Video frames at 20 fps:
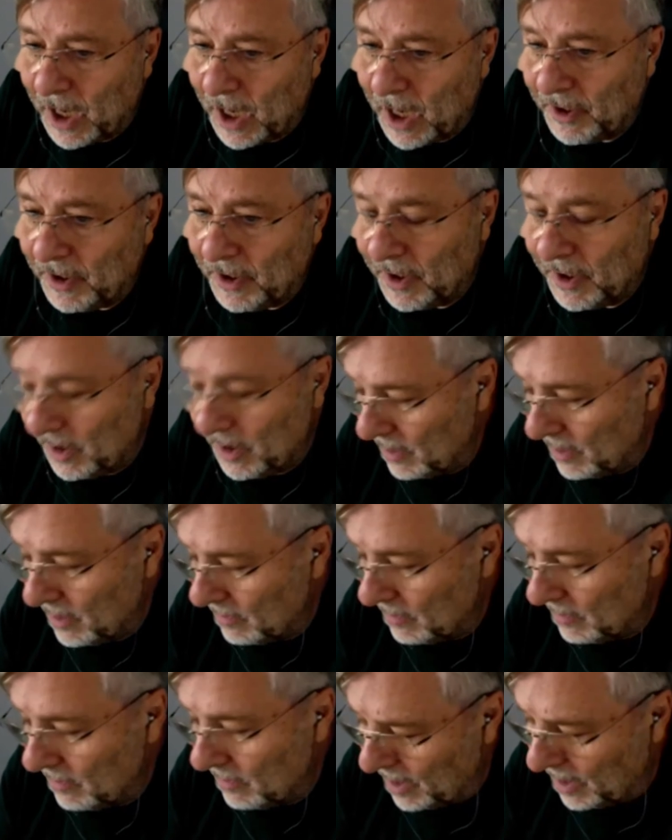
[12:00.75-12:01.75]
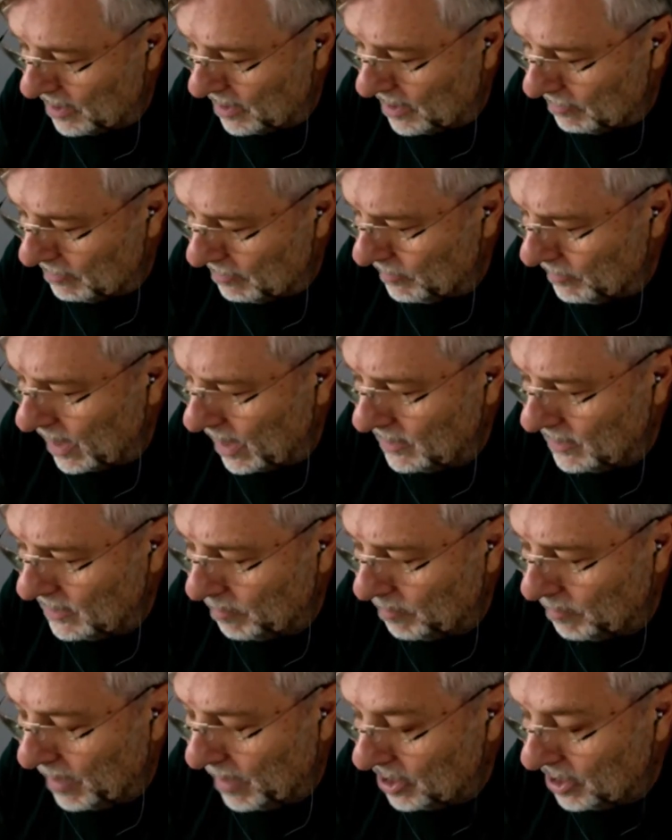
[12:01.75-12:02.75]
is running a
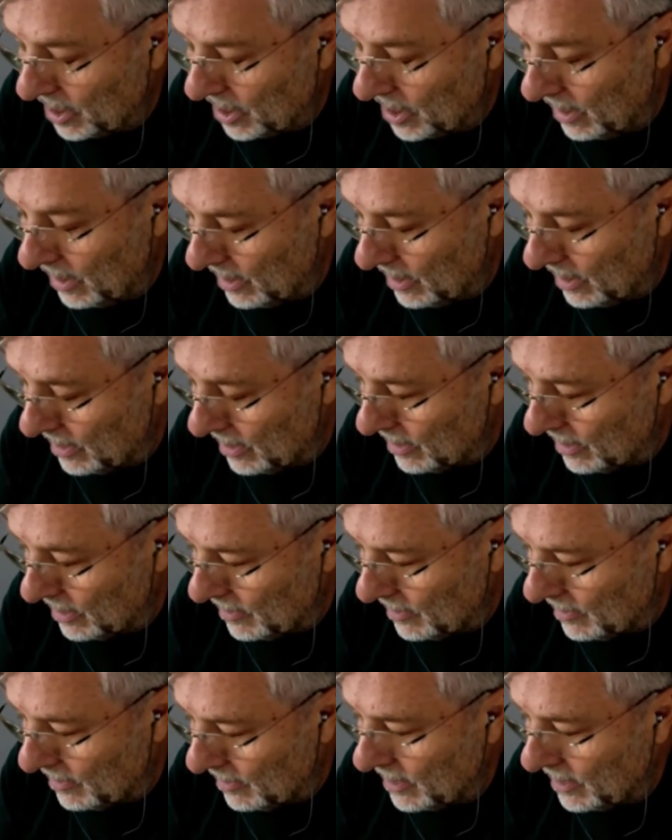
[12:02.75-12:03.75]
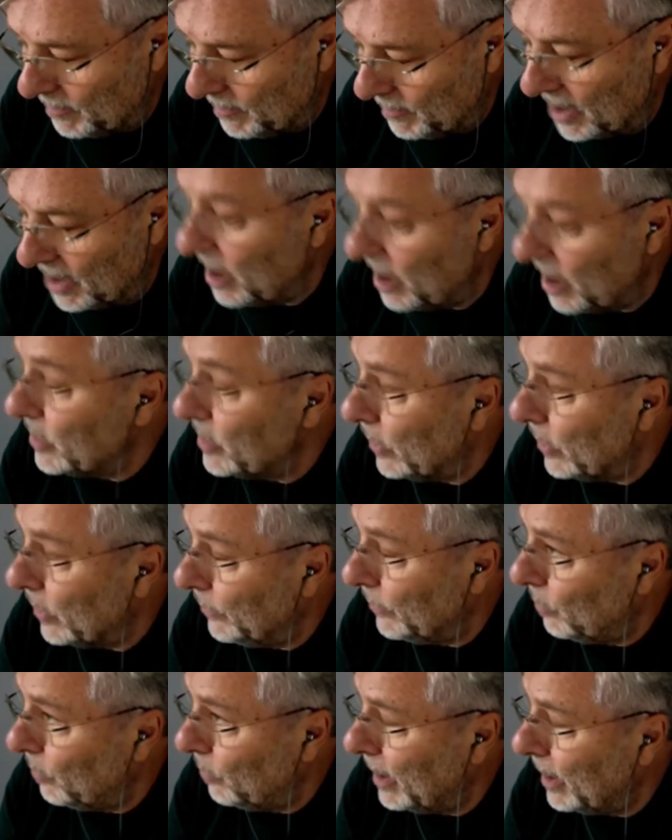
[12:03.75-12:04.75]
special
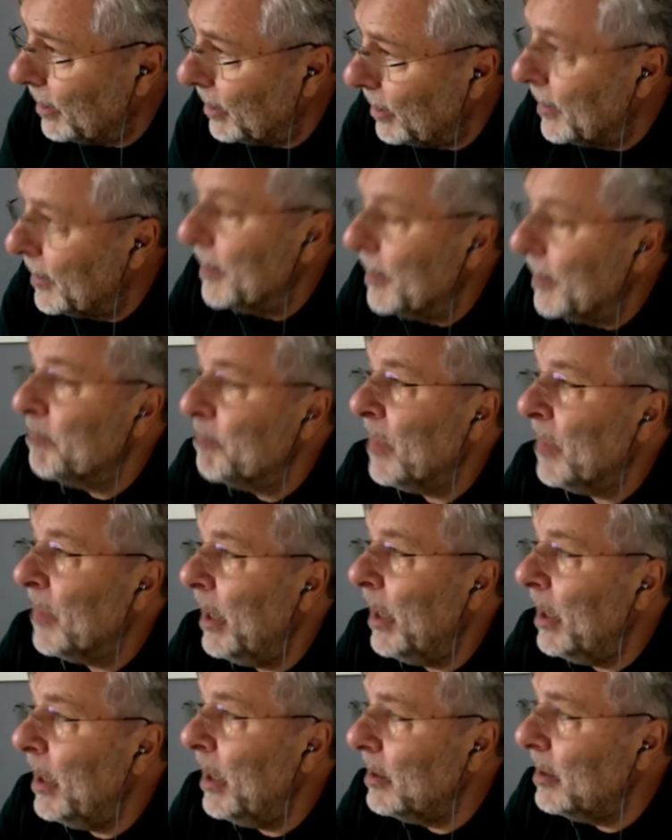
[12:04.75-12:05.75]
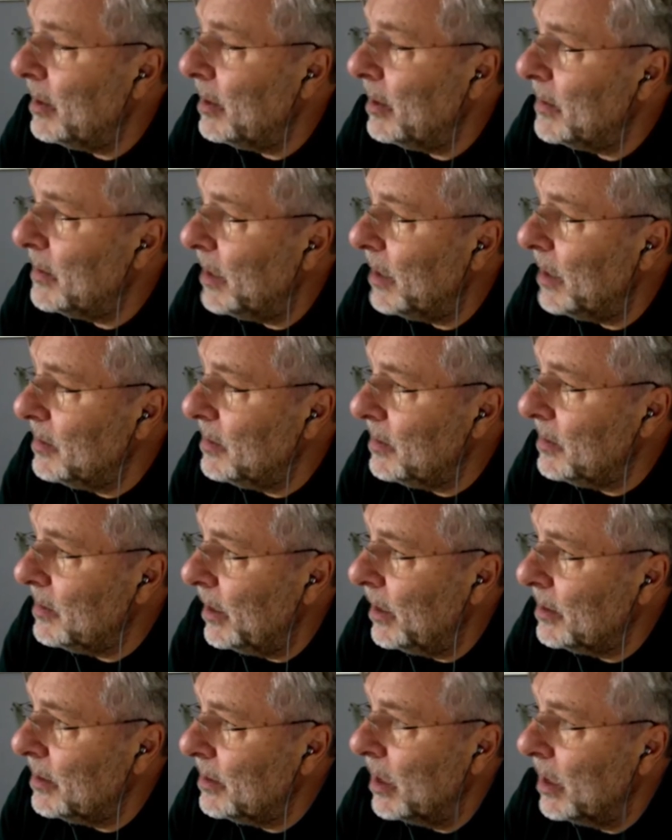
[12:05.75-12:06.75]
software. And as I
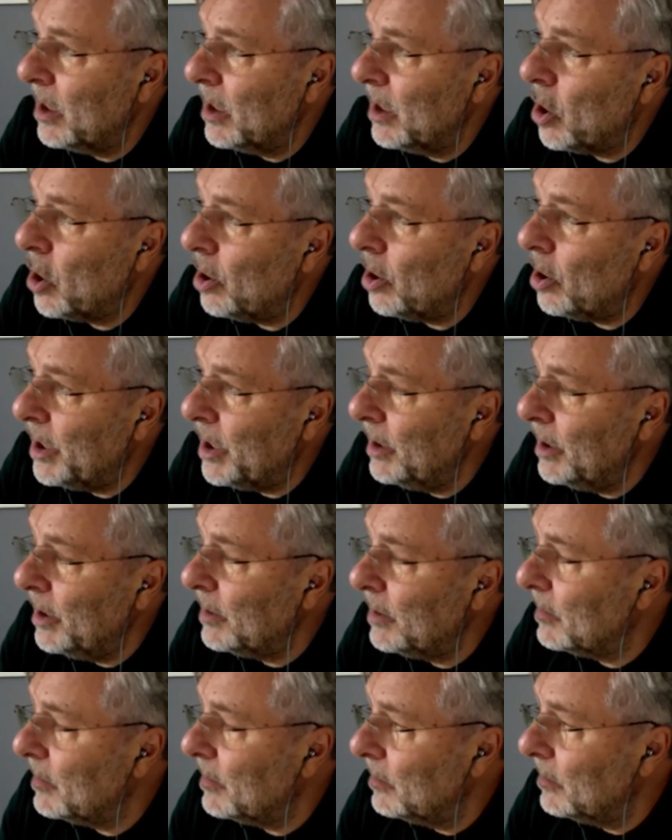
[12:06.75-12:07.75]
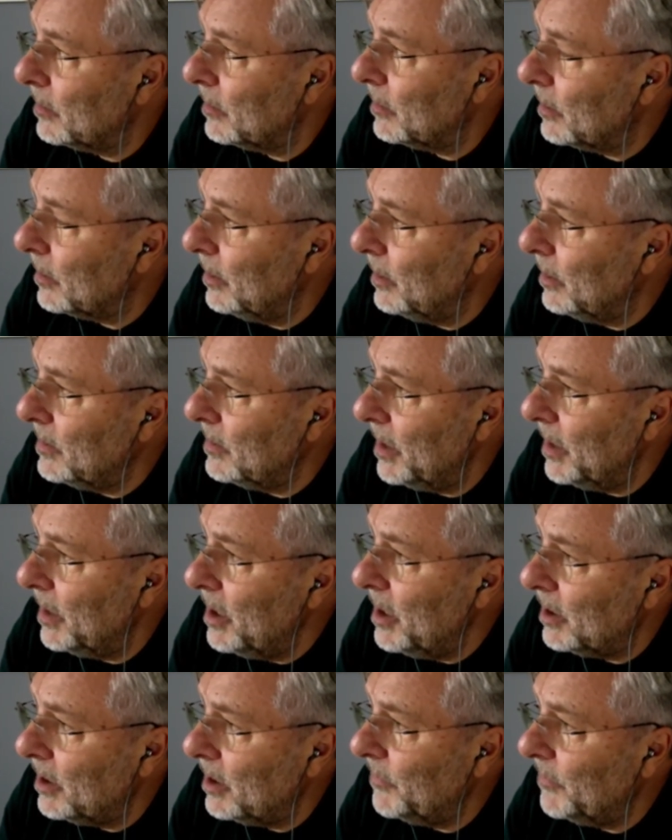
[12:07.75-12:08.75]
said, connect is
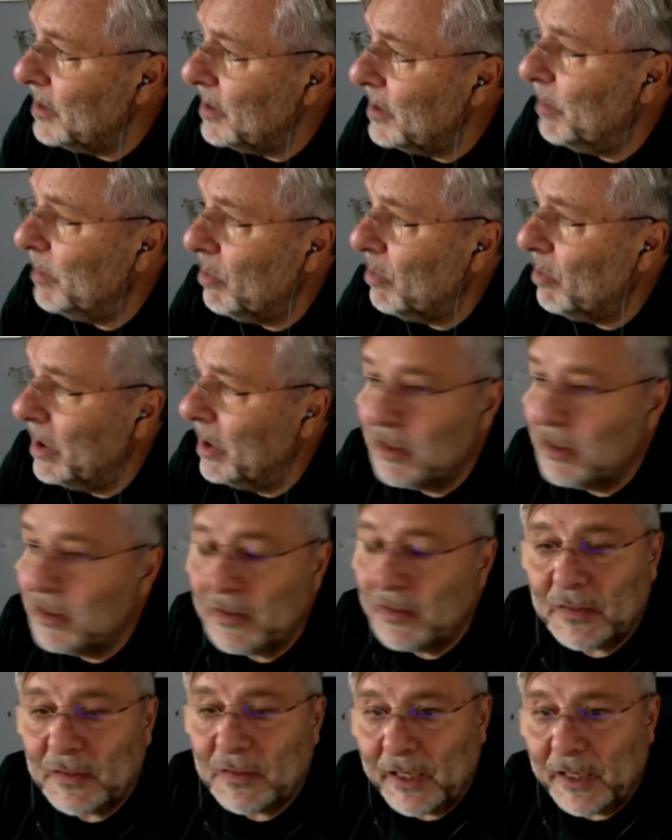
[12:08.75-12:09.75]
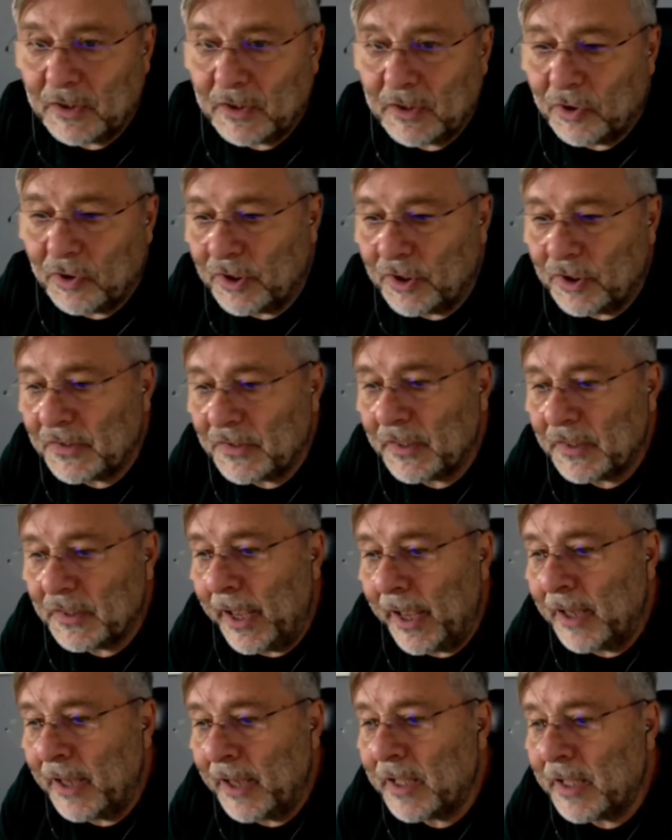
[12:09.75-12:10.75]
the interface between
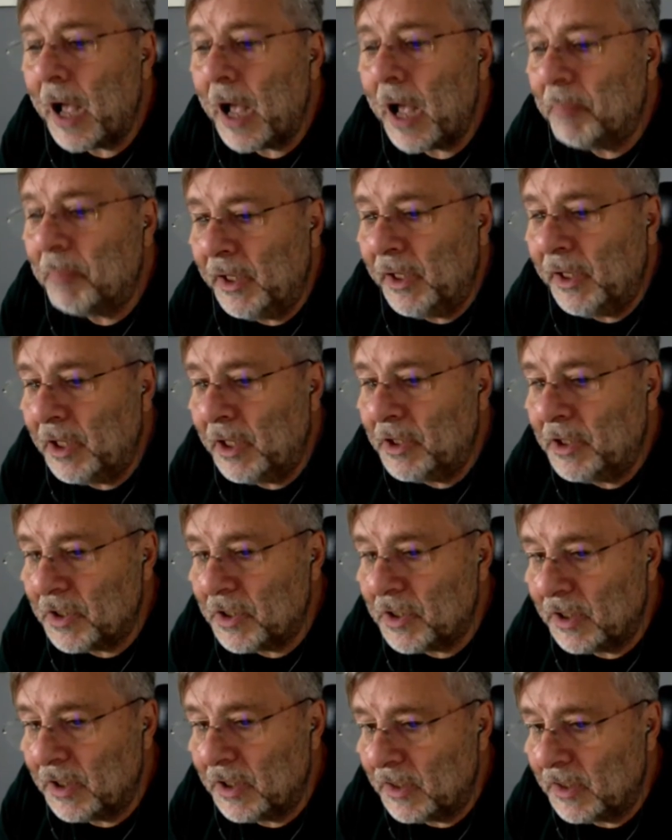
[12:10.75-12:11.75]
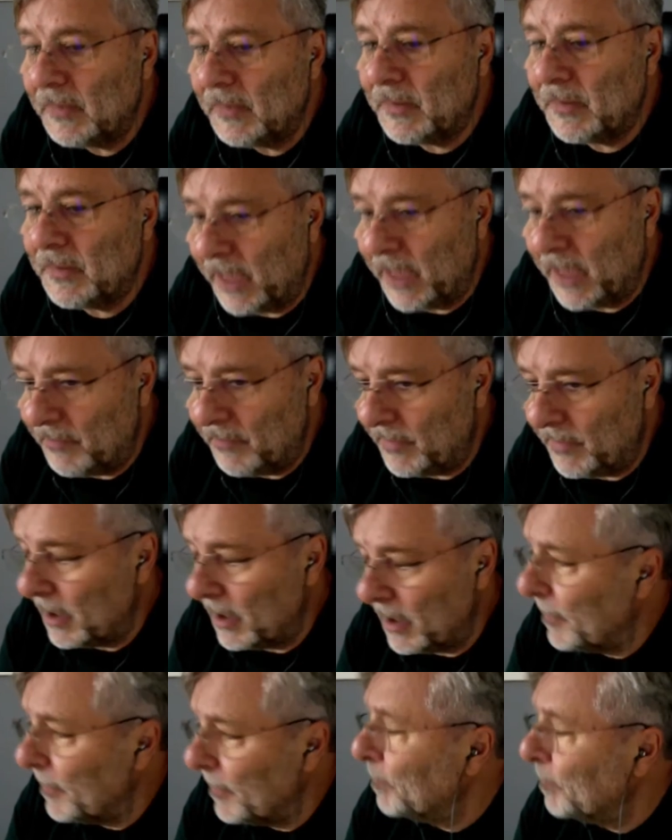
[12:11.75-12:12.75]
sensors and application
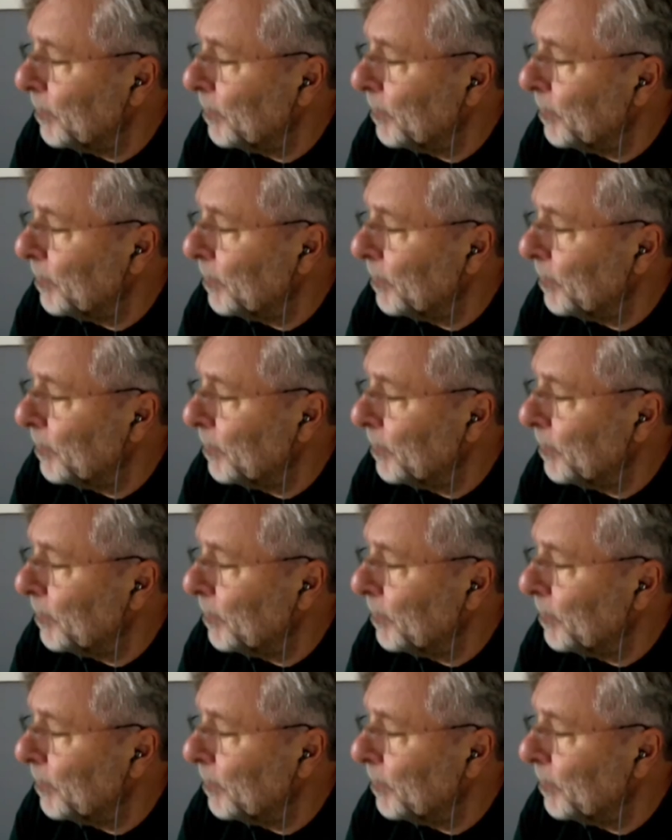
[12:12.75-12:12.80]
server.